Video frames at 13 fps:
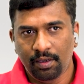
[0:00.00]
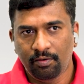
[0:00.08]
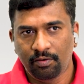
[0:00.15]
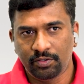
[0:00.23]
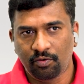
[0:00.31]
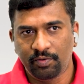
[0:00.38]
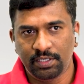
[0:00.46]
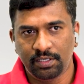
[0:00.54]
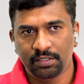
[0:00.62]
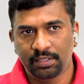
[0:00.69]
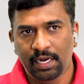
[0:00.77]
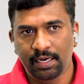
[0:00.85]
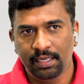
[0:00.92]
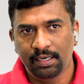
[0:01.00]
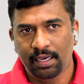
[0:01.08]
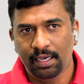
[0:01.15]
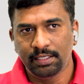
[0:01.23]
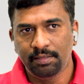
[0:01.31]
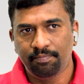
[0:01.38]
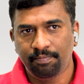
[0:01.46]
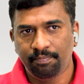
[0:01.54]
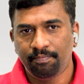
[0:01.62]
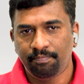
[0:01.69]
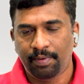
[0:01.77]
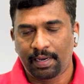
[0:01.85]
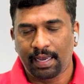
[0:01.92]
So, which is 30 kg
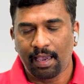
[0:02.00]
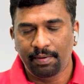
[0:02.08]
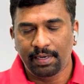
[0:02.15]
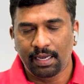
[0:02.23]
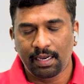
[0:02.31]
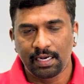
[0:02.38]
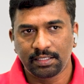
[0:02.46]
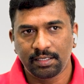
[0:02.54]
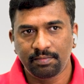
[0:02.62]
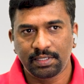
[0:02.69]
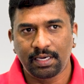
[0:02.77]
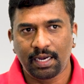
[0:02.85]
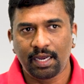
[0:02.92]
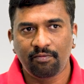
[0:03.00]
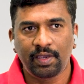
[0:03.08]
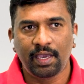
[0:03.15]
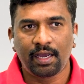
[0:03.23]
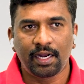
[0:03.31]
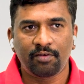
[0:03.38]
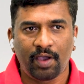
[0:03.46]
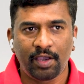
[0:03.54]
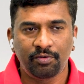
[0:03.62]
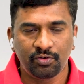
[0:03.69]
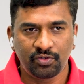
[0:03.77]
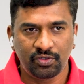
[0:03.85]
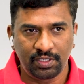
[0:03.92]
per capita consumption, and we are at
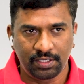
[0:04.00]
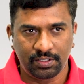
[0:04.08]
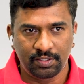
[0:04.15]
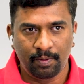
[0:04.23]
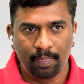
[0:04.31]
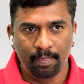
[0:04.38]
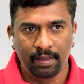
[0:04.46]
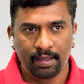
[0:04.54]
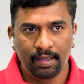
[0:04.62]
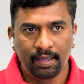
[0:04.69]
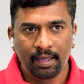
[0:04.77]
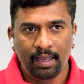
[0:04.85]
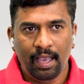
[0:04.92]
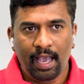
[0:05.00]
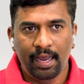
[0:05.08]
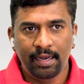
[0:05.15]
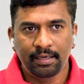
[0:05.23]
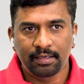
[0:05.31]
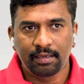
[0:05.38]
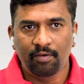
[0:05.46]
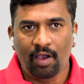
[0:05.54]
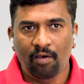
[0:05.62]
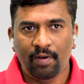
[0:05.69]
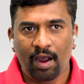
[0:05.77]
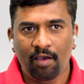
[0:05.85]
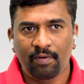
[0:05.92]
5 to 6. And
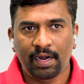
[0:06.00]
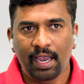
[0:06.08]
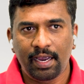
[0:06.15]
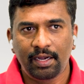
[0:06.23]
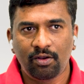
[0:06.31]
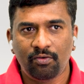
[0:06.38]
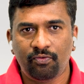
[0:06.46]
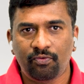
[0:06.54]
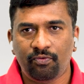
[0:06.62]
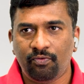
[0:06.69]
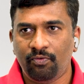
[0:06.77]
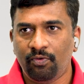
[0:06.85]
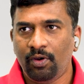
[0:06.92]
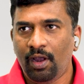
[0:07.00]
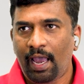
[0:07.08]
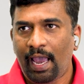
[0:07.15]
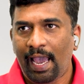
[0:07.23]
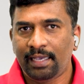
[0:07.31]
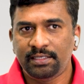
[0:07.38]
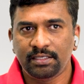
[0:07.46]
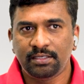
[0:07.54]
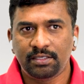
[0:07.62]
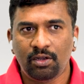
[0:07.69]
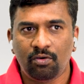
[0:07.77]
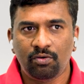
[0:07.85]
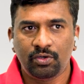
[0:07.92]
our kind of access
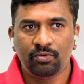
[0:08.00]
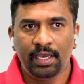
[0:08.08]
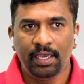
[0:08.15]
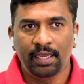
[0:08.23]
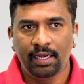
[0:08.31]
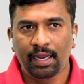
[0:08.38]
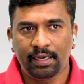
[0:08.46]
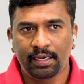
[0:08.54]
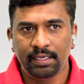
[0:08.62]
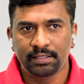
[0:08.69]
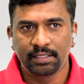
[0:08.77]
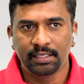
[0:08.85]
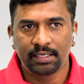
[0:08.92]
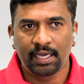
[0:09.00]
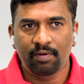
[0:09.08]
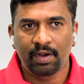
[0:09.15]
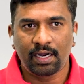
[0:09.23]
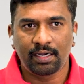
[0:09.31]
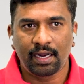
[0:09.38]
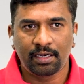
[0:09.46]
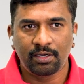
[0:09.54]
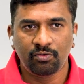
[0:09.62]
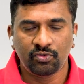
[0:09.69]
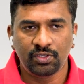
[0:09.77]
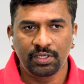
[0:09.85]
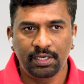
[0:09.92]
now today, in at least in tier 1 and tier
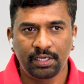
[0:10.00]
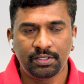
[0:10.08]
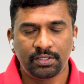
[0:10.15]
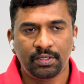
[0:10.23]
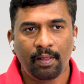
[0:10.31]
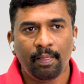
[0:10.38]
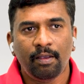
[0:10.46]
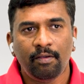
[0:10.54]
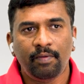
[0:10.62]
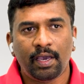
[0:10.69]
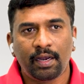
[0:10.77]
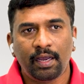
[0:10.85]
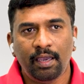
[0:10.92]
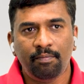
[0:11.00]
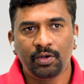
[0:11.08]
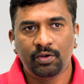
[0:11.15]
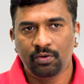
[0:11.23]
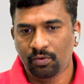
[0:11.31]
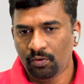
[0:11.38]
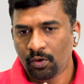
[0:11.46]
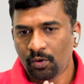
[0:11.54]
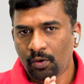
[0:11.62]
2 cities, we are able to